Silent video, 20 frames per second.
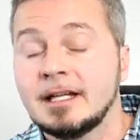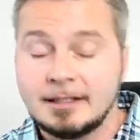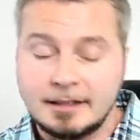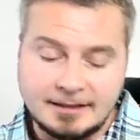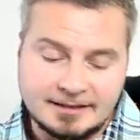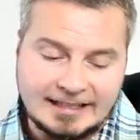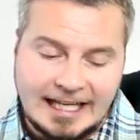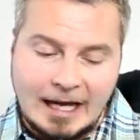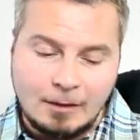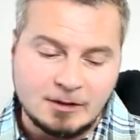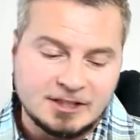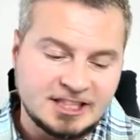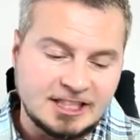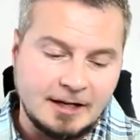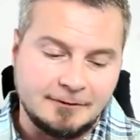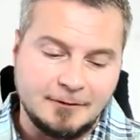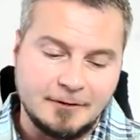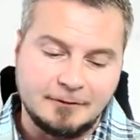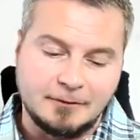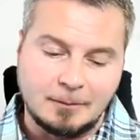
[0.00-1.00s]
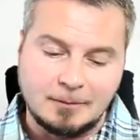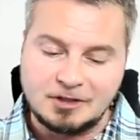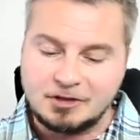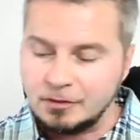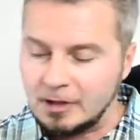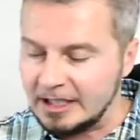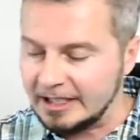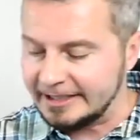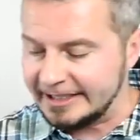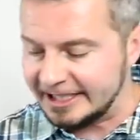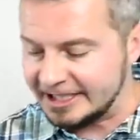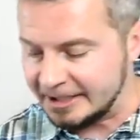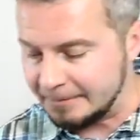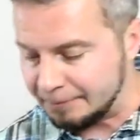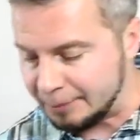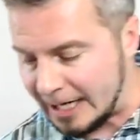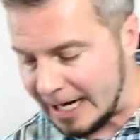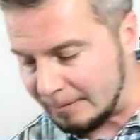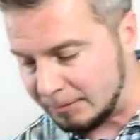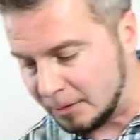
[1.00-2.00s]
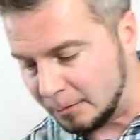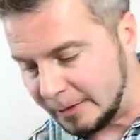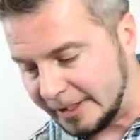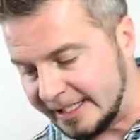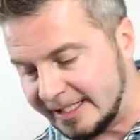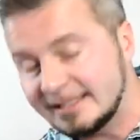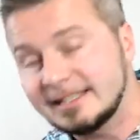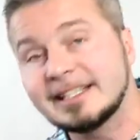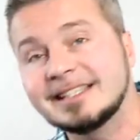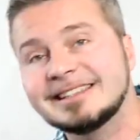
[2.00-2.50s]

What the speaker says: Now, this guy was suffering from a drug addiction problem when he